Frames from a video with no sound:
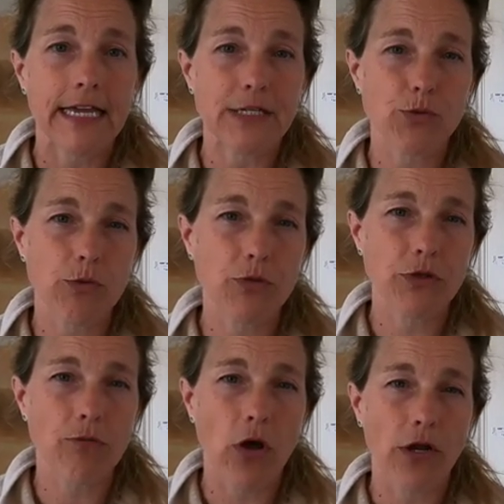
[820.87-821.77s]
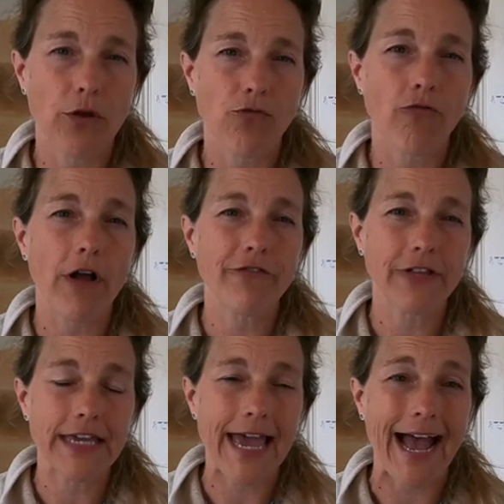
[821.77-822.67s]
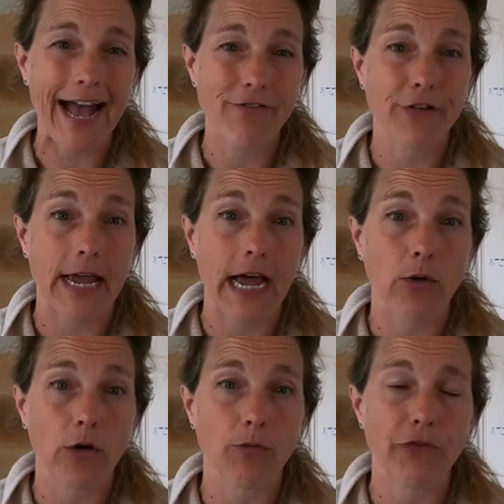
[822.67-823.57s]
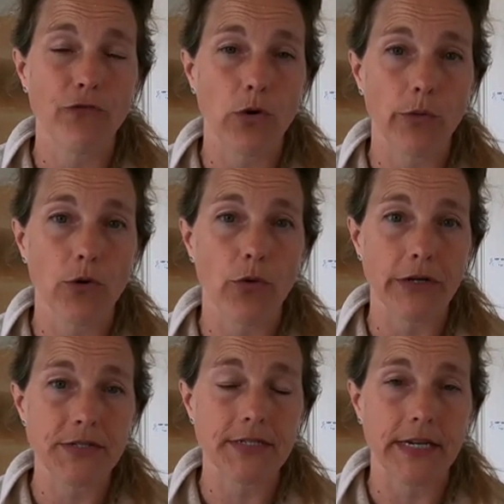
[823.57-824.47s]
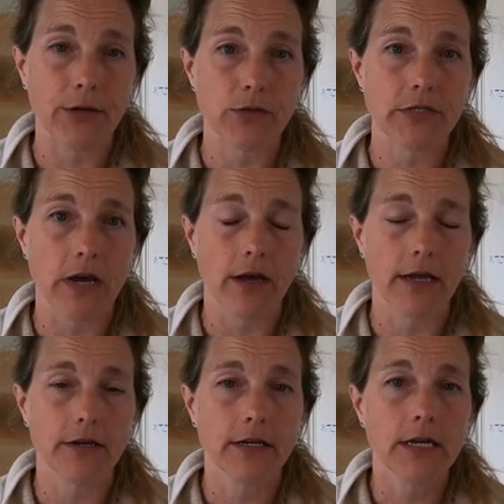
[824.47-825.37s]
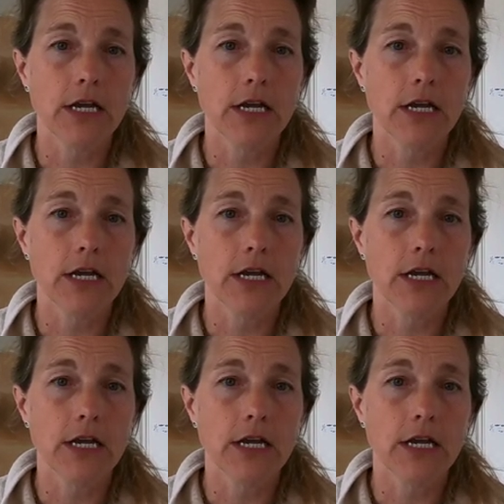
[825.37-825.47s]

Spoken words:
is we put them on roughly half an hour before we're going to sit outside.